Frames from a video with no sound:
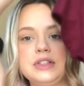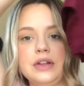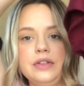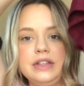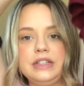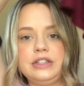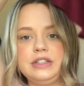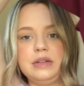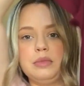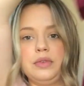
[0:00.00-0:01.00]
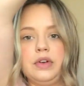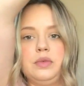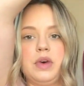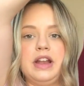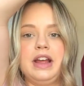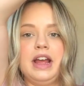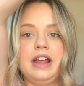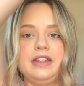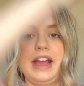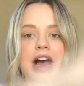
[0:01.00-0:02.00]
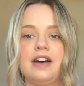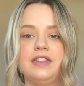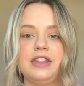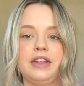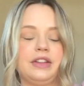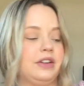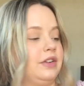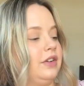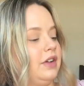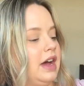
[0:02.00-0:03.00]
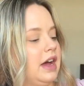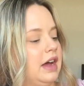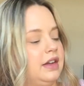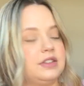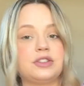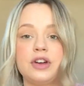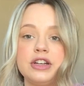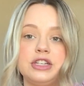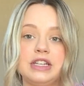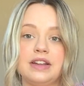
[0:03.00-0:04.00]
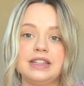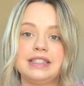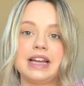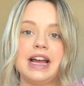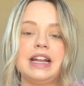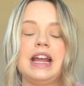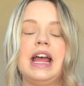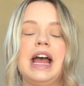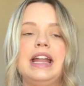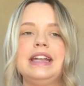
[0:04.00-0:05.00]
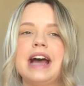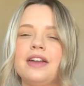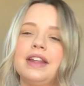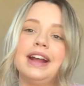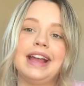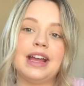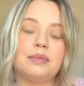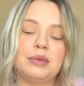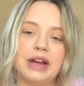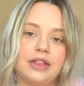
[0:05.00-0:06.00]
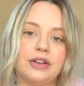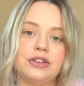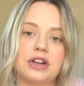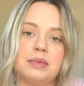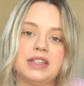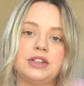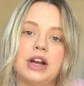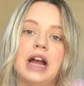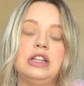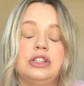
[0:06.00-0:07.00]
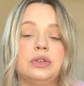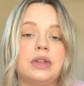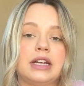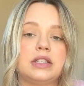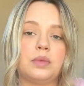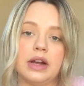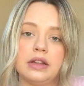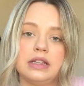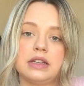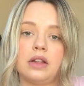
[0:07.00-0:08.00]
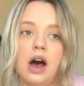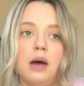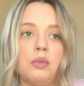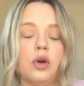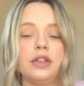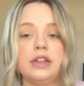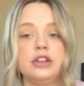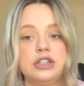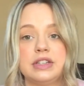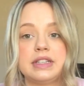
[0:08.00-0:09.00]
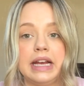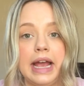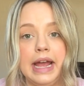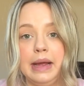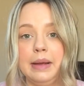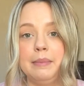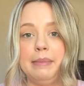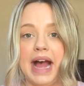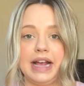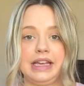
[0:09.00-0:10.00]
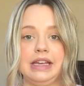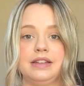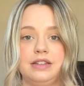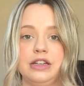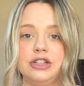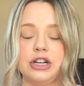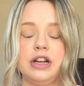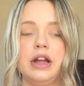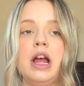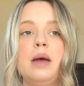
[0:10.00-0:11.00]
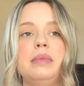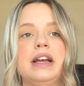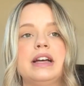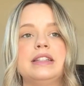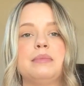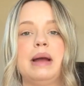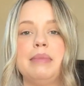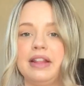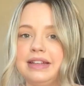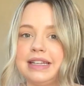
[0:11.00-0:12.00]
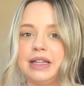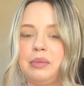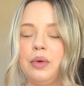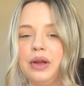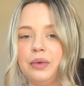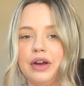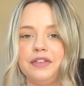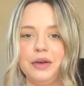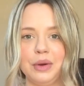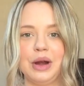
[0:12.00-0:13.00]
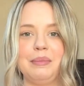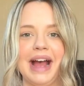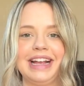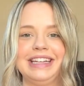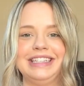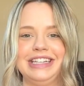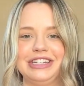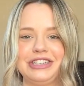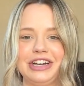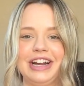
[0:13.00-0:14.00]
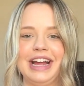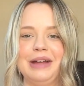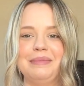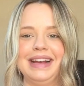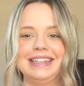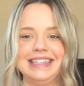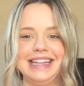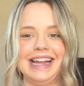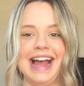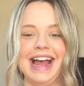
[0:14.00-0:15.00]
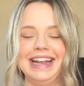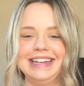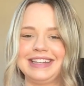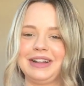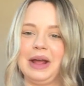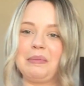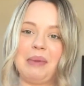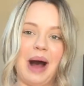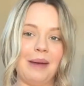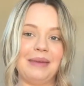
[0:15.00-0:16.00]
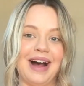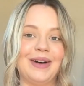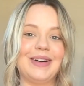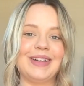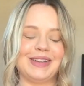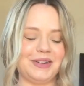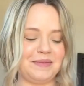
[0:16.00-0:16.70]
So this is just a maroon one. They have the little scrunch down the side. And now that I am in my 3rd trimester, I do like to wear these a lot more than just like a baggy t-shirt, because my belly's at the point where if I wear a baggy t-shirt, it makes the end like pop out a little